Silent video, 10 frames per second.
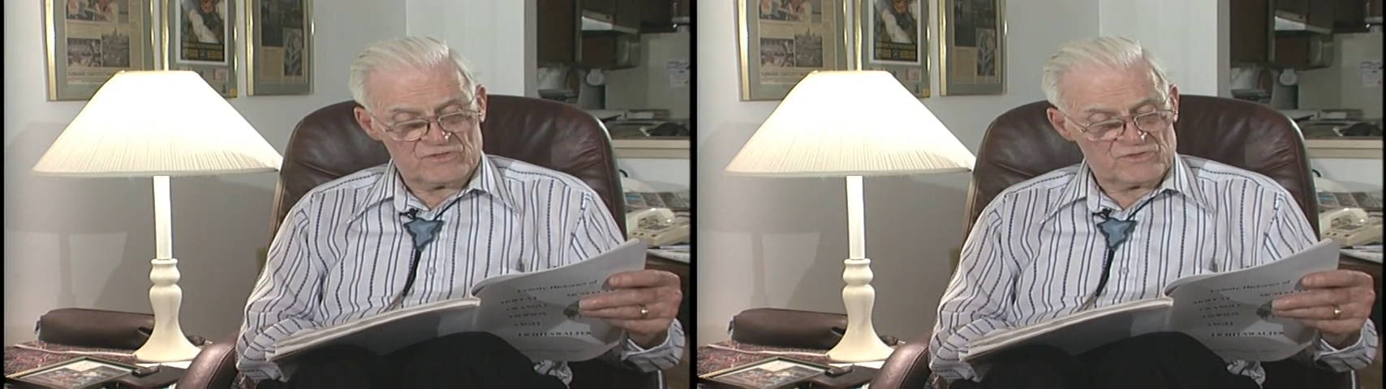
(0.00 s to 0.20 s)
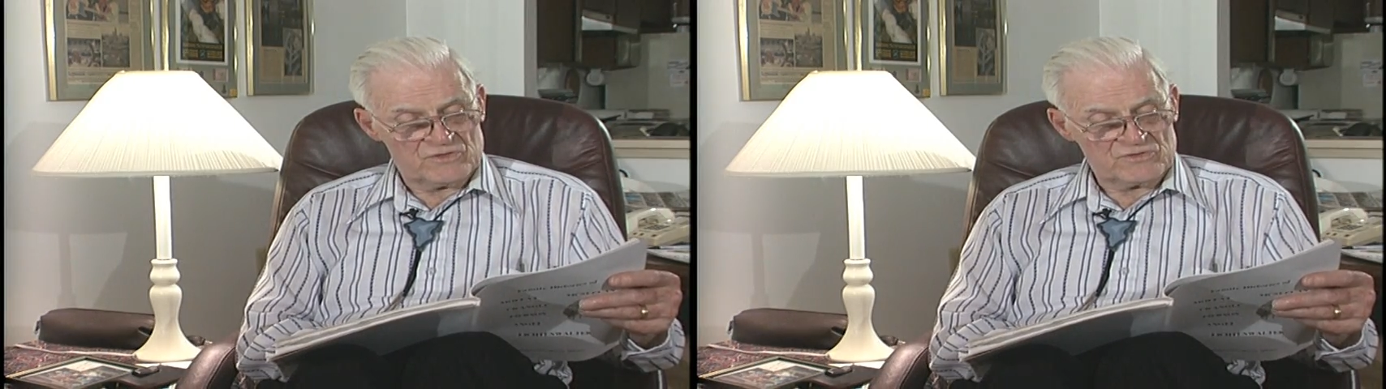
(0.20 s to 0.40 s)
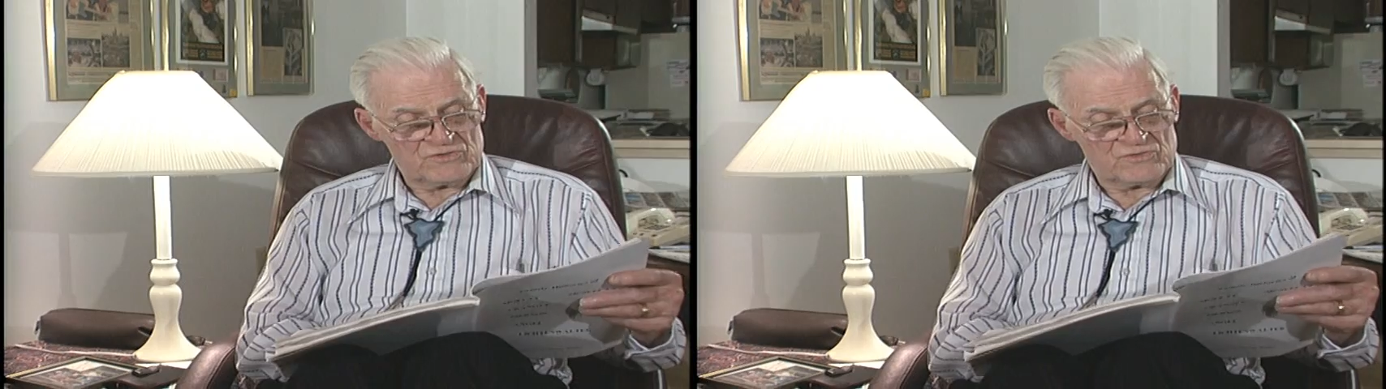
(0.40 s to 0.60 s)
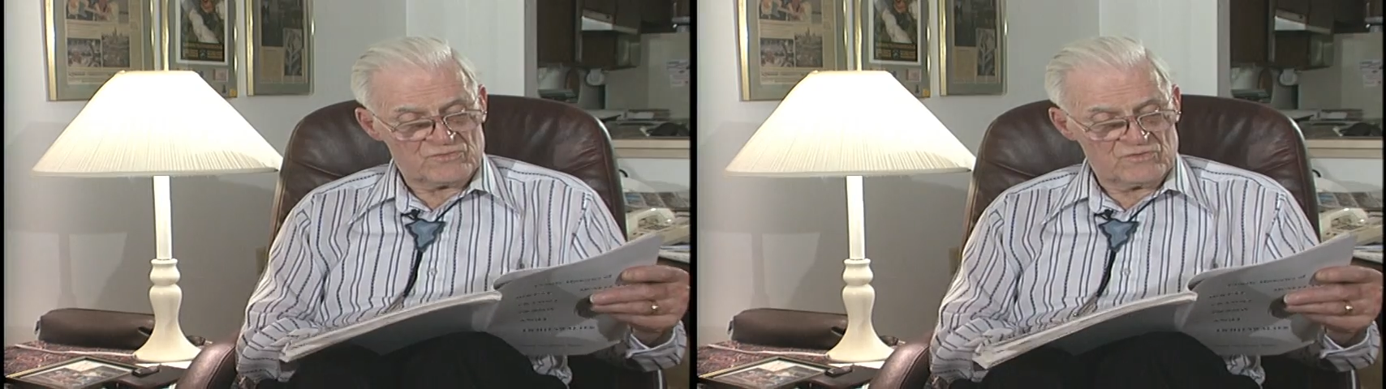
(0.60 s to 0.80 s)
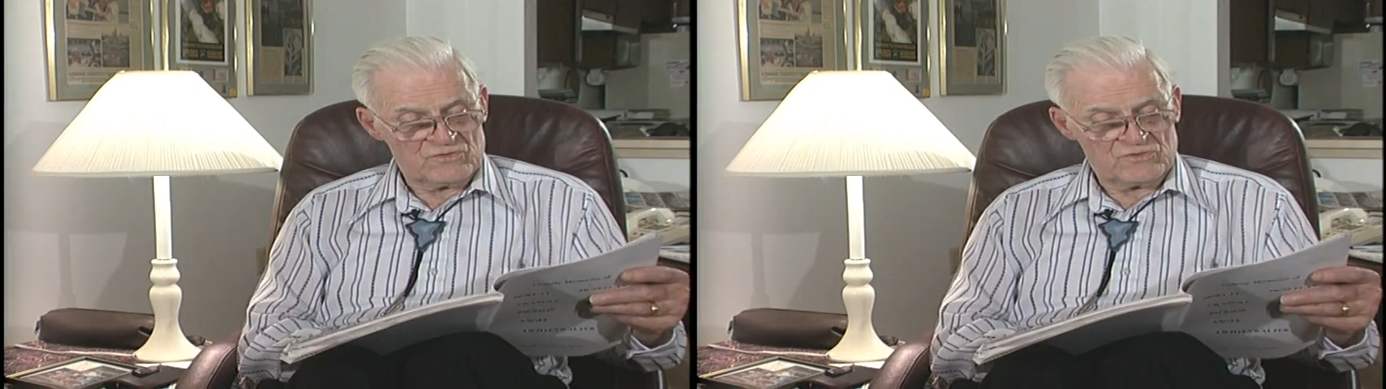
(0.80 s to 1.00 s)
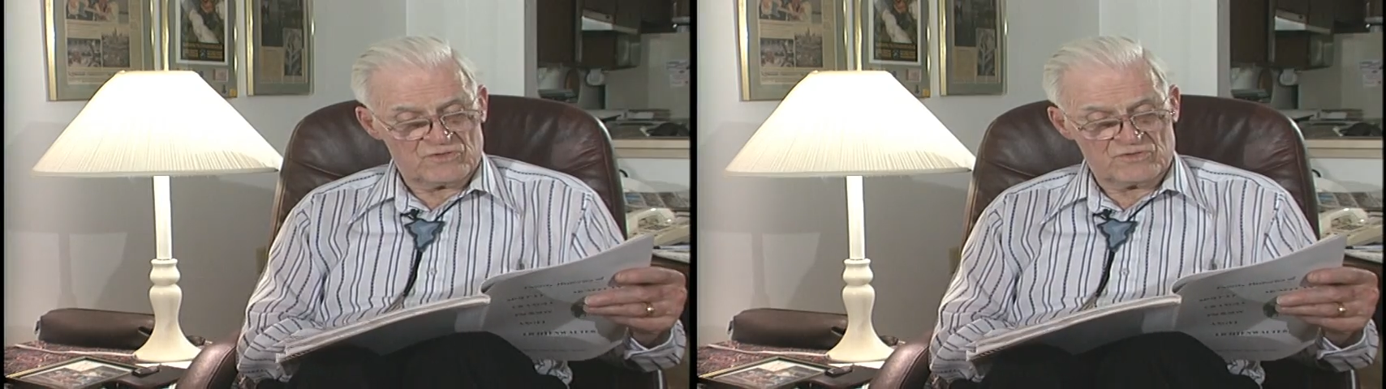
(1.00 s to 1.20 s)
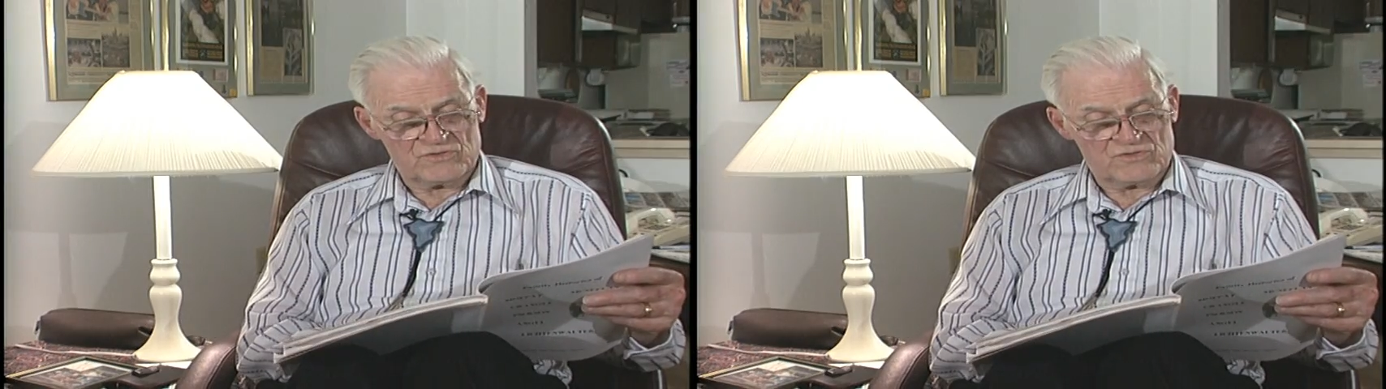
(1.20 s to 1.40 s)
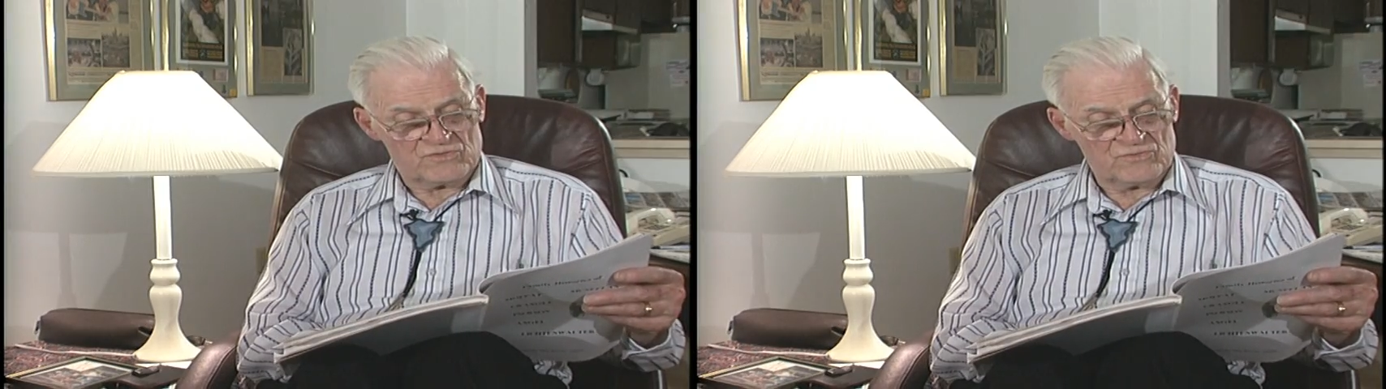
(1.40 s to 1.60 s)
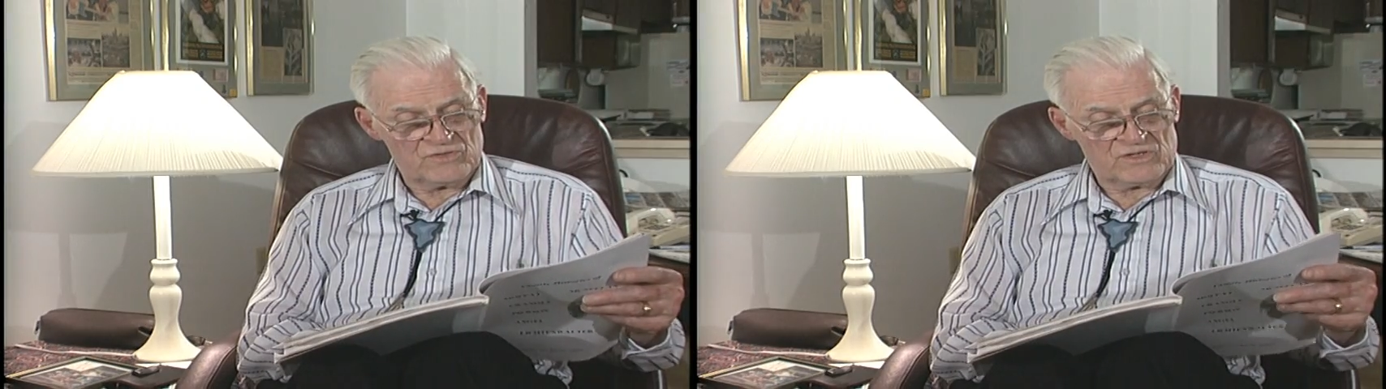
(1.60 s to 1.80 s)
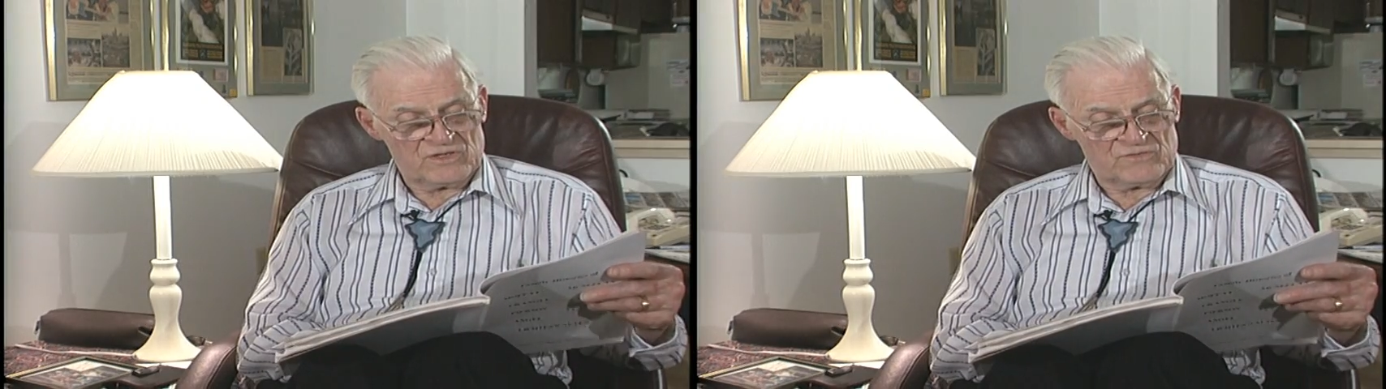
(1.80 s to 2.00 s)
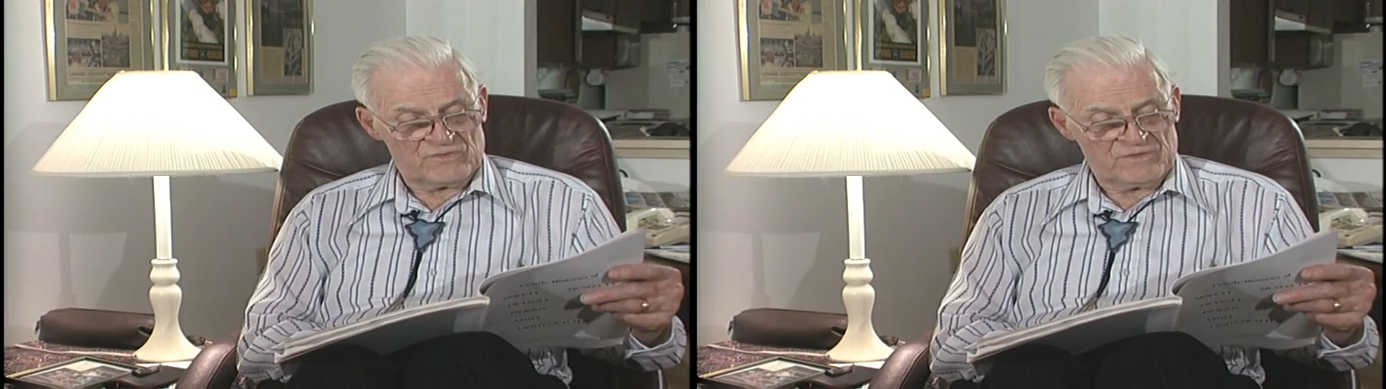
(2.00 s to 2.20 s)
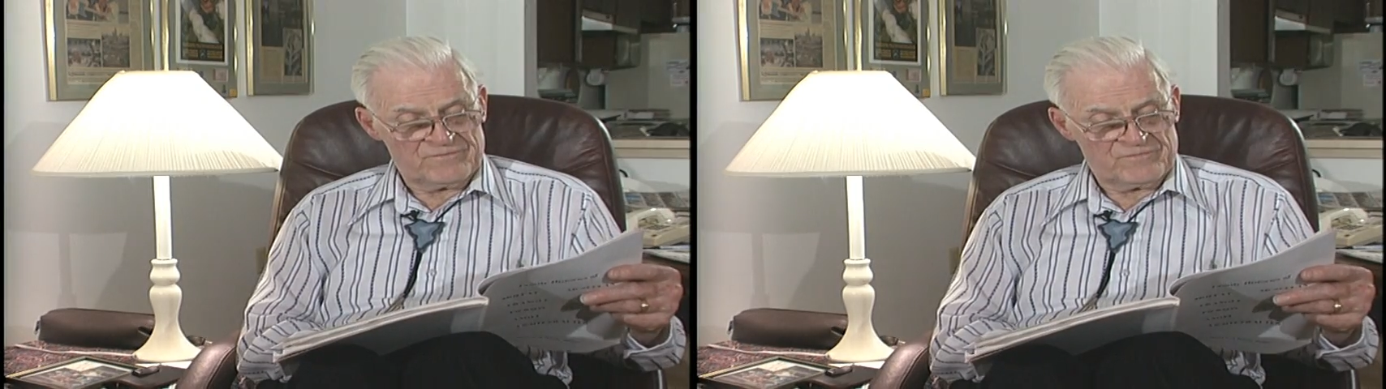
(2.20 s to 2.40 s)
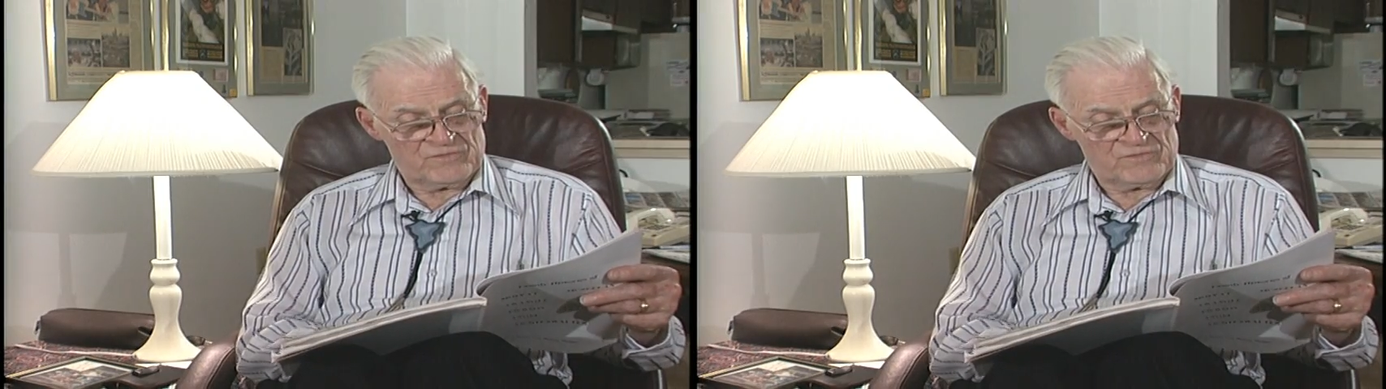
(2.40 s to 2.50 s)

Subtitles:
churches through the country